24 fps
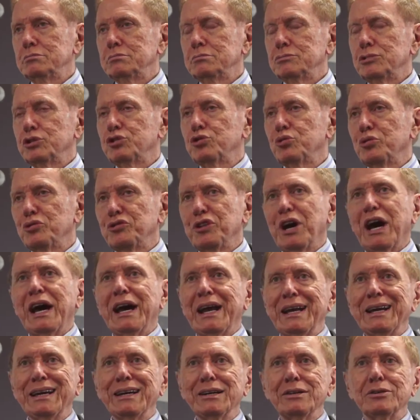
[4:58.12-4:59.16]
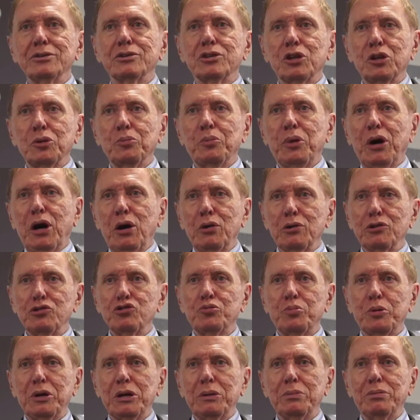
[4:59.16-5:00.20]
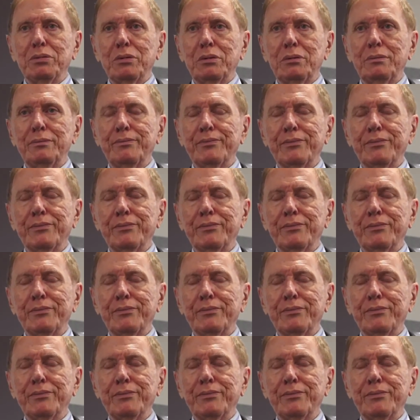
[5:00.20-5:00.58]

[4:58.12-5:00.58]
which was alien to the Polish people.